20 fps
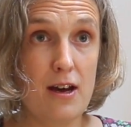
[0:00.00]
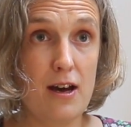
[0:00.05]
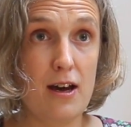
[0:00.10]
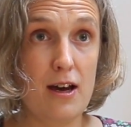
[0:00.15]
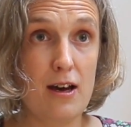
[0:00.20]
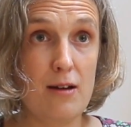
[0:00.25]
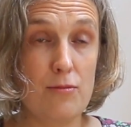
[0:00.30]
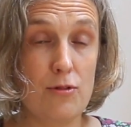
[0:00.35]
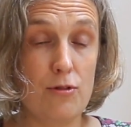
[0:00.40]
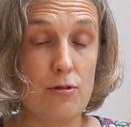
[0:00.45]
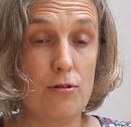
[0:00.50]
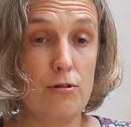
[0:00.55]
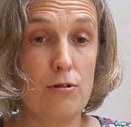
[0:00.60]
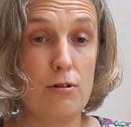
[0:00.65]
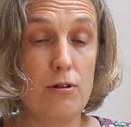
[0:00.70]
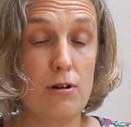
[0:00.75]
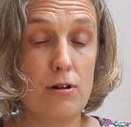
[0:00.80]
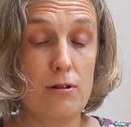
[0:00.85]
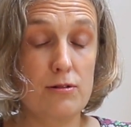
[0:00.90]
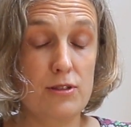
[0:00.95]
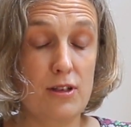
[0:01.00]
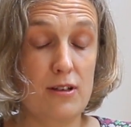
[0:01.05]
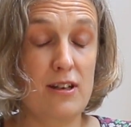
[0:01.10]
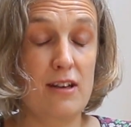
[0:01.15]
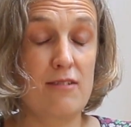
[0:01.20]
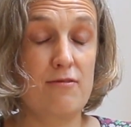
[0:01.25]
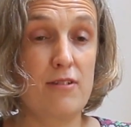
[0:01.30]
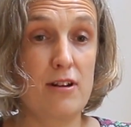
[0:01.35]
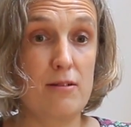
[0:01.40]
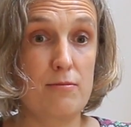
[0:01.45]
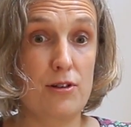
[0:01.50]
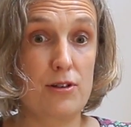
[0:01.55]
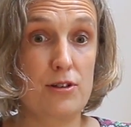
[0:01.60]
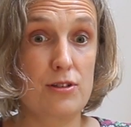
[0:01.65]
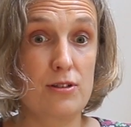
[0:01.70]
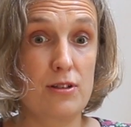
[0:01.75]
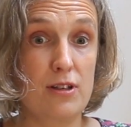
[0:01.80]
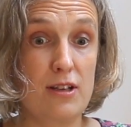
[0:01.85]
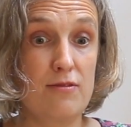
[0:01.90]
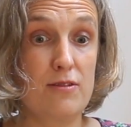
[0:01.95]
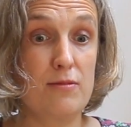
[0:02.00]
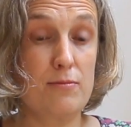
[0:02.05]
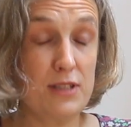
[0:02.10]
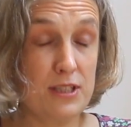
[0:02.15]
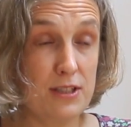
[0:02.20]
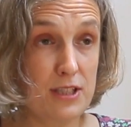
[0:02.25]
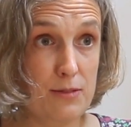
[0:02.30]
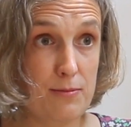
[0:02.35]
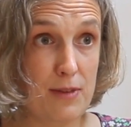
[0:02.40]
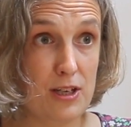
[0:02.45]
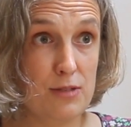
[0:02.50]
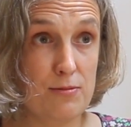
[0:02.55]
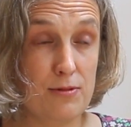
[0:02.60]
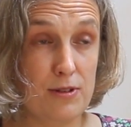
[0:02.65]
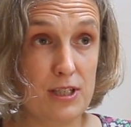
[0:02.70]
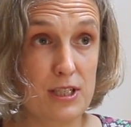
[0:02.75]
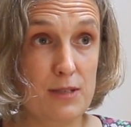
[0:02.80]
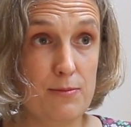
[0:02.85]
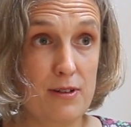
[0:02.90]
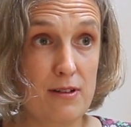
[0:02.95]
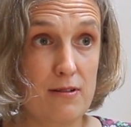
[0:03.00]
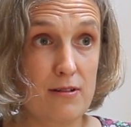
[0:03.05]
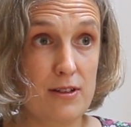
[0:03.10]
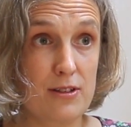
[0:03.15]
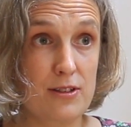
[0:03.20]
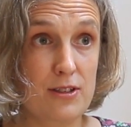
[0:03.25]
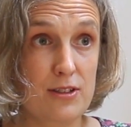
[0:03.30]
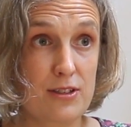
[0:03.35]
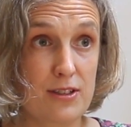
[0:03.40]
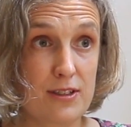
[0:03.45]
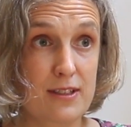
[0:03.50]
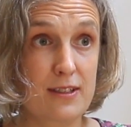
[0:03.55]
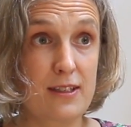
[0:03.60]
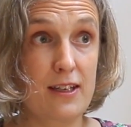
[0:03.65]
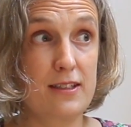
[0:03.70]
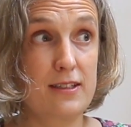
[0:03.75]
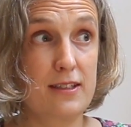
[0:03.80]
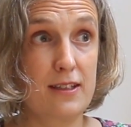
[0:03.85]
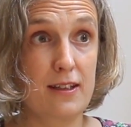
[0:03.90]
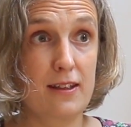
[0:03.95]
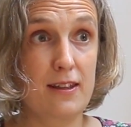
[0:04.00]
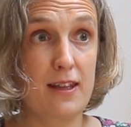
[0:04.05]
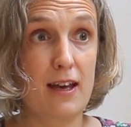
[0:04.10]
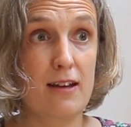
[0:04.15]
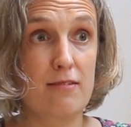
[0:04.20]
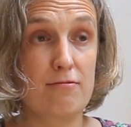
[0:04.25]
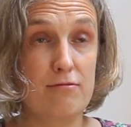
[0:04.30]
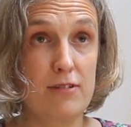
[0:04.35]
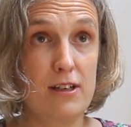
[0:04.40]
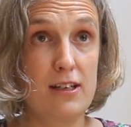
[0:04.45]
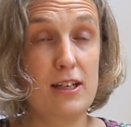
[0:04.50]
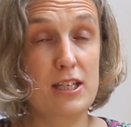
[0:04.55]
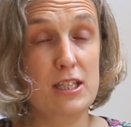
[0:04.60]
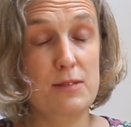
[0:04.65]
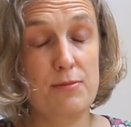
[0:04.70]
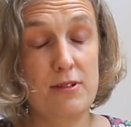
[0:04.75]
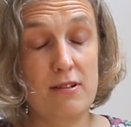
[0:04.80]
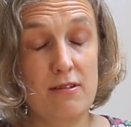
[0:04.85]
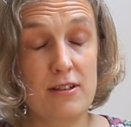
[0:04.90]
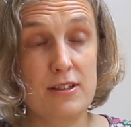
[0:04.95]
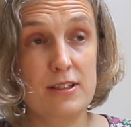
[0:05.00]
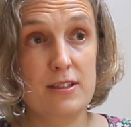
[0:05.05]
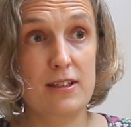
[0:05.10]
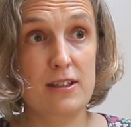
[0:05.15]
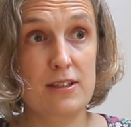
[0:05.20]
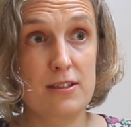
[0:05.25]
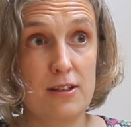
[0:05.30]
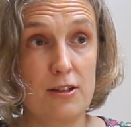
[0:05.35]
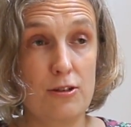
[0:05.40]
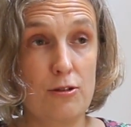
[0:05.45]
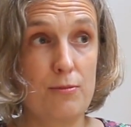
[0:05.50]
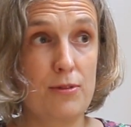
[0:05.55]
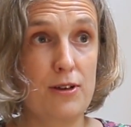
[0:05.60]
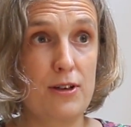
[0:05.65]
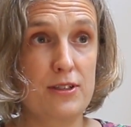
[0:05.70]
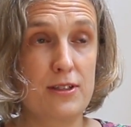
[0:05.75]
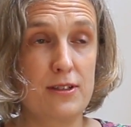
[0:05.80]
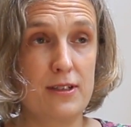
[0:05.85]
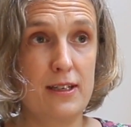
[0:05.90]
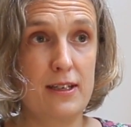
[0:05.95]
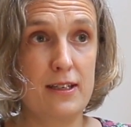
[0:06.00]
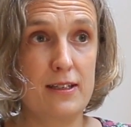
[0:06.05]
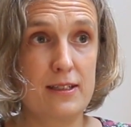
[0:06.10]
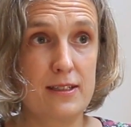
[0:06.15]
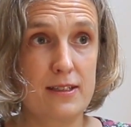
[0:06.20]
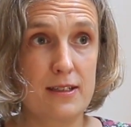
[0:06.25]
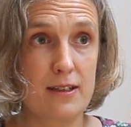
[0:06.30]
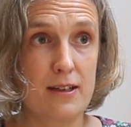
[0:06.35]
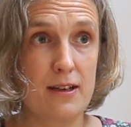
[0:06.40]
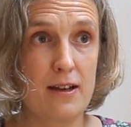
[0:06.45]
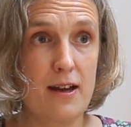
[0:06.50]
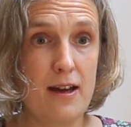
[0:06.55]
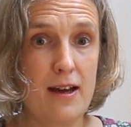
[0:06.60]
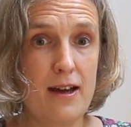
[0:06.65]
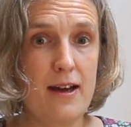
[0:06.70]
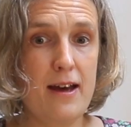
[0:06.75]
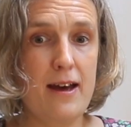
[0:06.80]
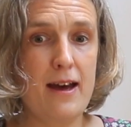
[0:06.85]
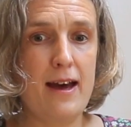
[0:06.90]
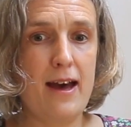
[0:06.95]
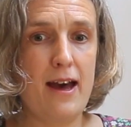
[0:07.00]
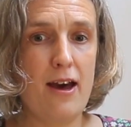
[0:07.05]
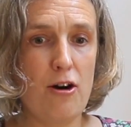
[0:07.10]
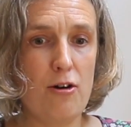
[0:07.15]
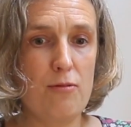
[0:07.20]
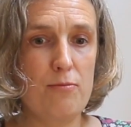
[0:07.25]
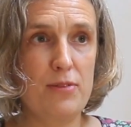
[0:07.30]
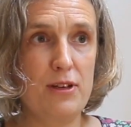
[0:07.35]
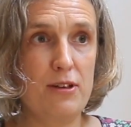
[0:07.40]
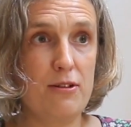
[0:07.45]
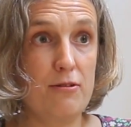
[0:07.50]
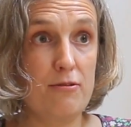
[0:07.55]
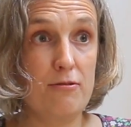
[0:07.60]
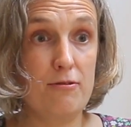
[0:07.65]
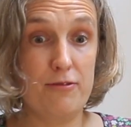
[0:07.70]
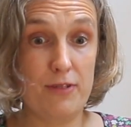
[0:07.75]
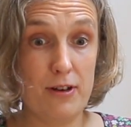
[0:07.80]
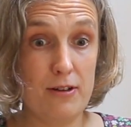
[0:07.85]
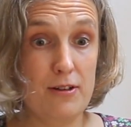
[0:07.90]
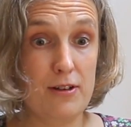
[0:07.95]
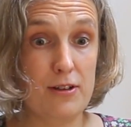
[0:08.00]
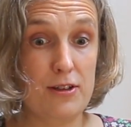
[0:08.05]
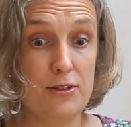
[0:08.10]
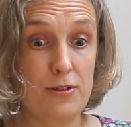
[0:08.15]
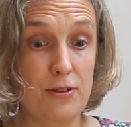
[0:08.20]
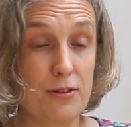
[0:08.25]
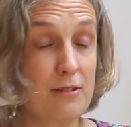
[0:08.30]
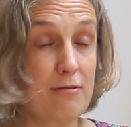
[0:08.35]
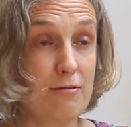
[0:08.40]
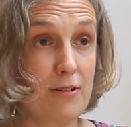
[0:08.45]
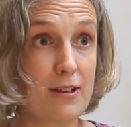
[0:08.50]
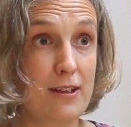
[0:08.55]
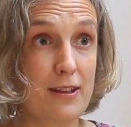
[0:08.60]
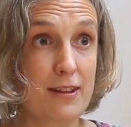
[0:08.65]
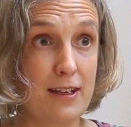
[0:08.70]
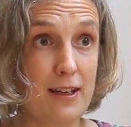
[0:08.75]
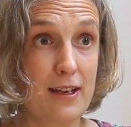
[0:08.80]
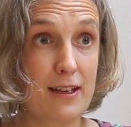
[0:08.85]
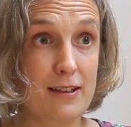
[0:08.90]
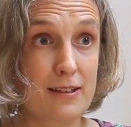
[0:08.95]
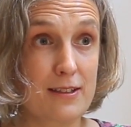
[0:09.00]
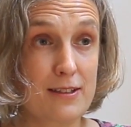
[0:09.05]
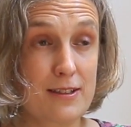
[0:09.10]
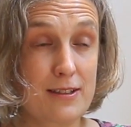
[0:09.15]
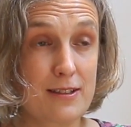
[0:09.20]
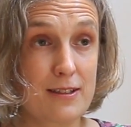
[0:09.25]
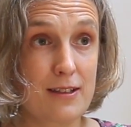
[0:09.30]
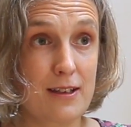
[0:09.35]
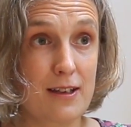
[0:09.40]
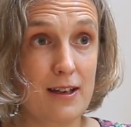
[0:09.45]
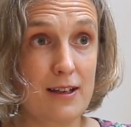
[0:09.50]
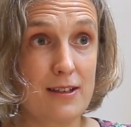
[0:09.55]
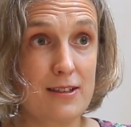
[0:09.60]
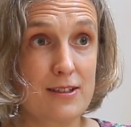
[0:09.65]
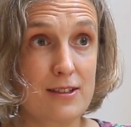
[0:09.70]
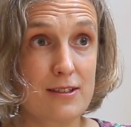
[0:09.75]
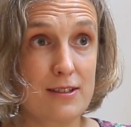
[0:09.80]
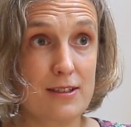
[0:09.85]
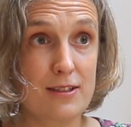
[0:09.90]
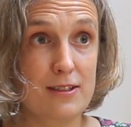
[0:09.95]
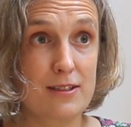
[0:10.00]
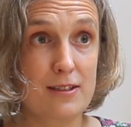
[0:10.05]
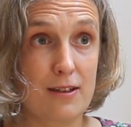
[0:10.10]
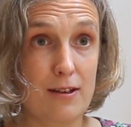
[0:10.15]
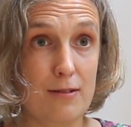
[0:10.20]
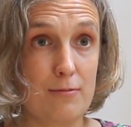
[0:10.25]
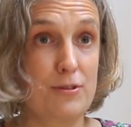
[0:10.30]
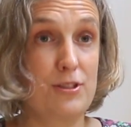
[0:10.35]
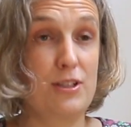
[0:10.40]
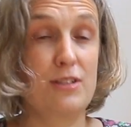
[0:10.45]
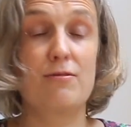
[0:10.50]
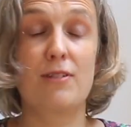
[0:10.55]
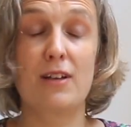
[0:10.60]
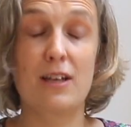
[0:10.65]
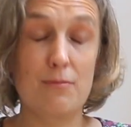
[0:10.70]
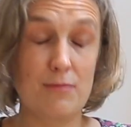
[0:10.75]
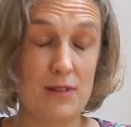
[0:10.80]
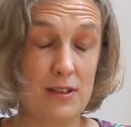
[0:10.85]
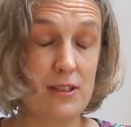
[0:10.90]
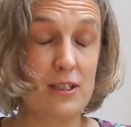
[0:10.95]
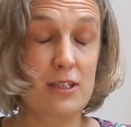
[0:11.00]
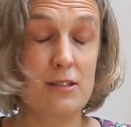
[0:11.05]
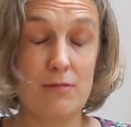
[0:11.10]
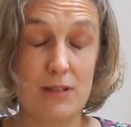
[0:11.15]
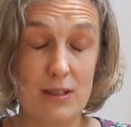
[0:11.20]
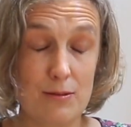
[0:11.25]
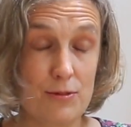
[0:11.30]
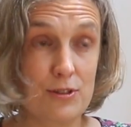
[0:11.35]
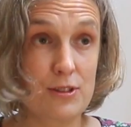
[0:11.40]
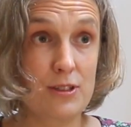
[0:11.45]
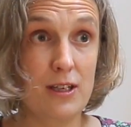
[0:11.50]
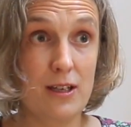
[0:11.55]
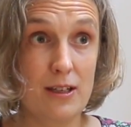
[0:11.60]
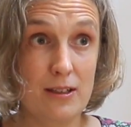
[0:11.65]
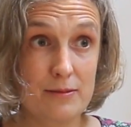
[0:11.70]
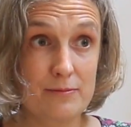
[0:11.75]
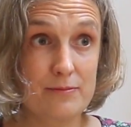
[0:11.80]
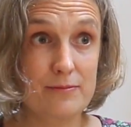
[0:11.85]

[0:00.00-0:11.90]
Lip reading: or don't have very much even business management experience. Just getting that really experienced external person in to help you focus on the right things is I would just recommend it to anybody.